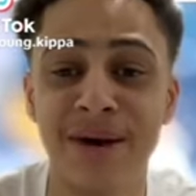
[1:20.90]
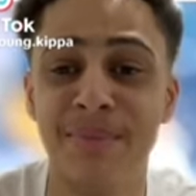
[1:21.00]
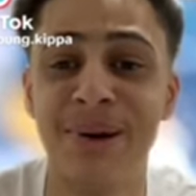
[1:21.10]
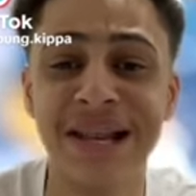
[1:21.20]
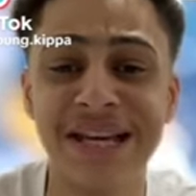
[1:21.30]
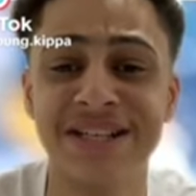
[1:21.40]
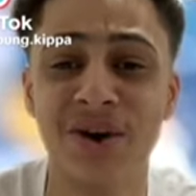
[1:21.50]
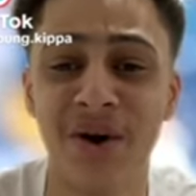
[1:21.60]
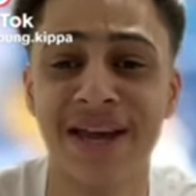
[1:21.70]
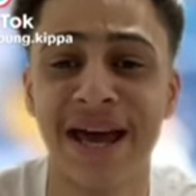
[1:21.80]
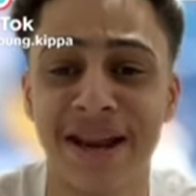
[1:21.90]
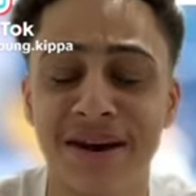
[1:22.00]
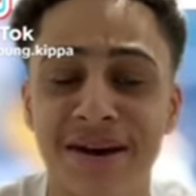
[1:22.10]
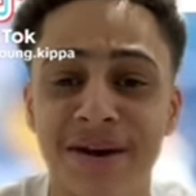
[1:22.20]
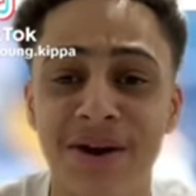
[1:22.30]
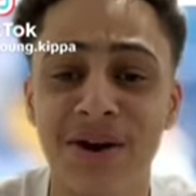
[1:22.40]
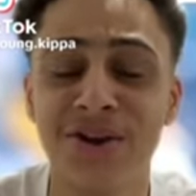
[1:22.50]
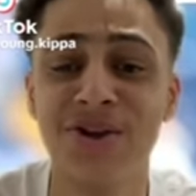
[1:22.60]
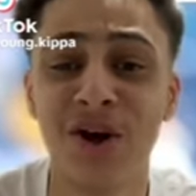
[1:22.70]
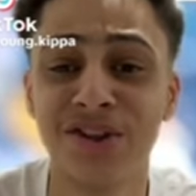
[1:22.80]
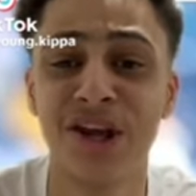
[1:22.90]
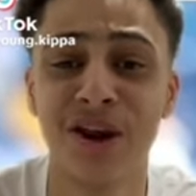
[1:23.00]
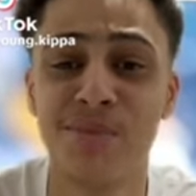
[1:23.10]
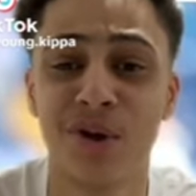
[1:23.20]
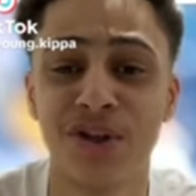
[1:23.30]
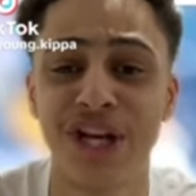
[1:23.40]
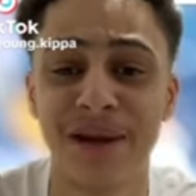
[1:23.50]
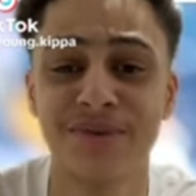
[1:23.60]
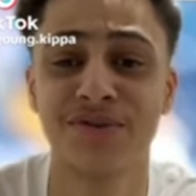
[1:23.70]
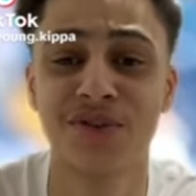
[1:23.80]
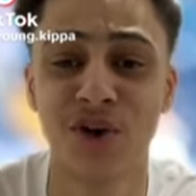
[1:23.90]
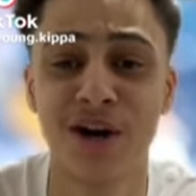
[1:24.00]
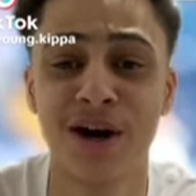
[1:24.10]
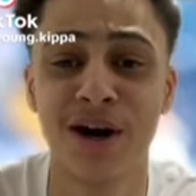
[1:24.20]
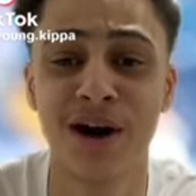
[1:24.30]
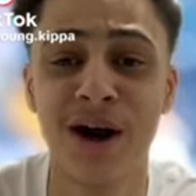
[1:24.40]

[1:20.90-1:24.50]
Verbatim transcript: please not again not the LeBron James of soccer.